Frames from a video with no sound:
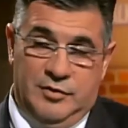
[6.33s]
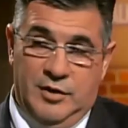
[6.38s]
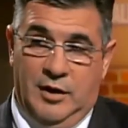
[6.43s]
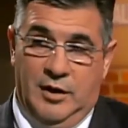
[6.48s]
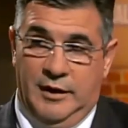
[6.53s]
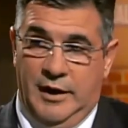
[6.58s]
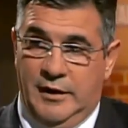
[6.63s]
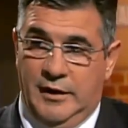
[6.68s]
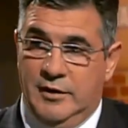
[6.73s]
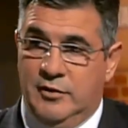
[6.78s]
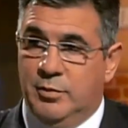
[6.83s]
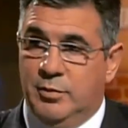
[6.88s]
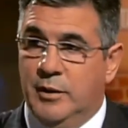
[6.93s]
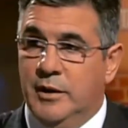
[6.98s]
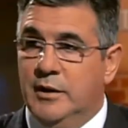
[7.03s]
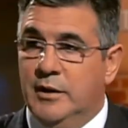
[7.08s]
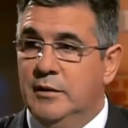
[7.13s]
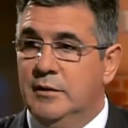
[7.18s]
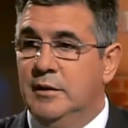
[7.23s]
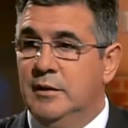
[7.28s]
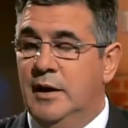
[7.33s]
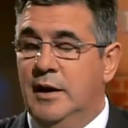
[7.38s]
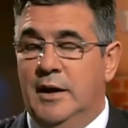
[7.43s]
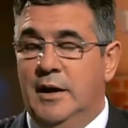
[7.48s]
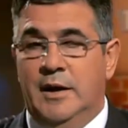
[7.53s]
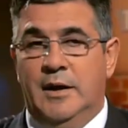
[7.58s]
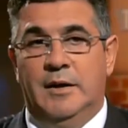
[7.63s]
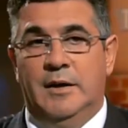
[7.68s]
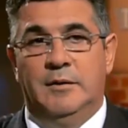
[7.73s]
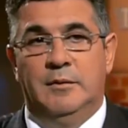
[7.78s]
sold out this week,
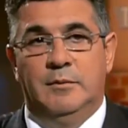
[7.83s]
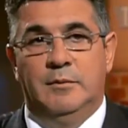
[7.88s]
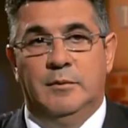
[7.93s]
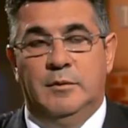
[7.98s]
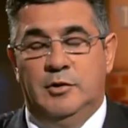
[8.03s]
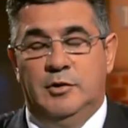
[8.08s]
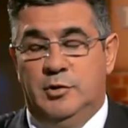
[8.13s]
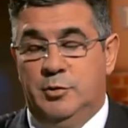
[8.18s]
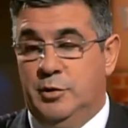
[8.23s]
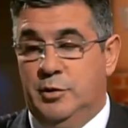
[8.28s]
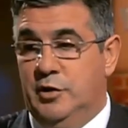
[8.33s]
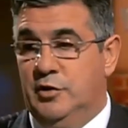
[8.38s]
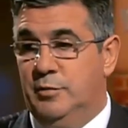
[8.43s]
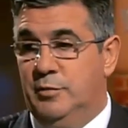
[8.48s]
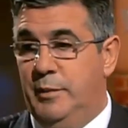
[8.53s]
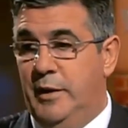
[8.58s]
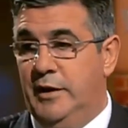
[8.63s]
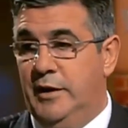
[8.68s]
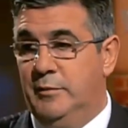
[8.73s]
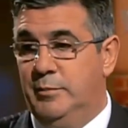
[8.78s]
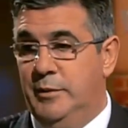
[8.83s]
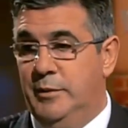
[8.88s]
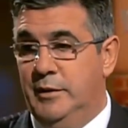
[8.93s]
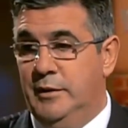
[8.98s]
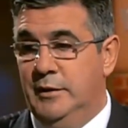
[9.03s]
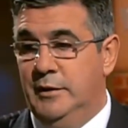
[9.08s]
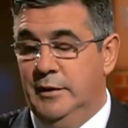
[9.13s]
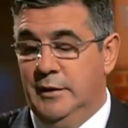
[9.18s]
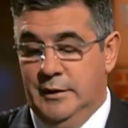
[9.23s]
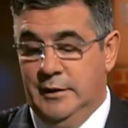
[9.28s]
which you would expect, but